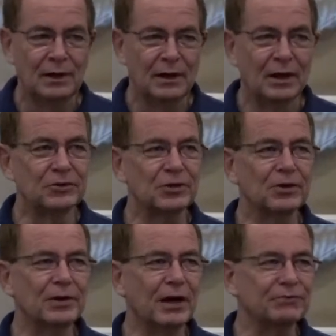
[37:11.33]
And sure
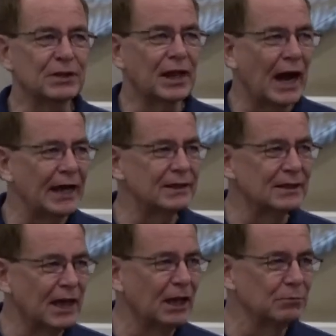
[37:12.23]
enough, the guy
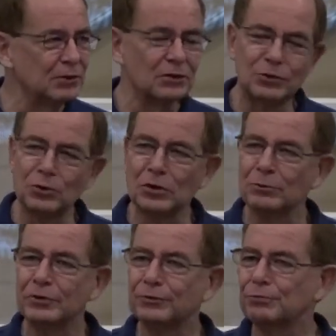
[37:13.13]
that came to the door
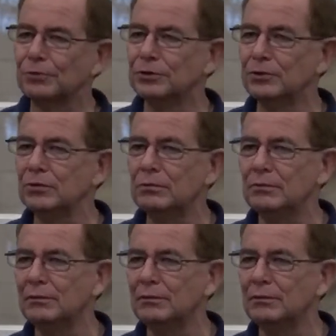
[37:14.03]
was rude.